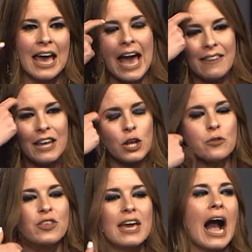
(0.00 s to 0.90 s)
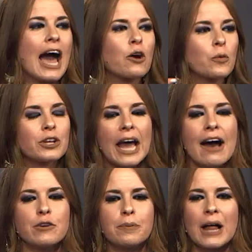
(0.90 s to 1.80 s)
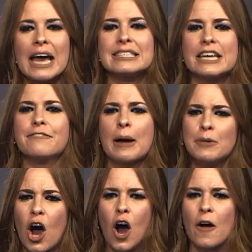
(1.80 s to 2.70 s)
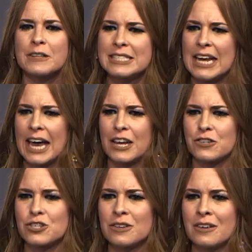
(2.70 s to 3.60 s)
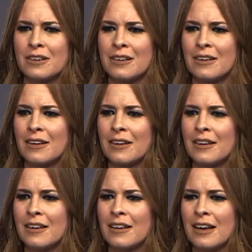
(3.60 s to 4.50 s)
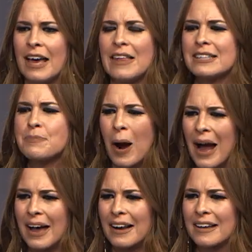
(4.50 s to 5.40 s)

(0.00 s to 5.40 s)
And then you think, I don't really have a place if I'm not on the stage. And that's pride.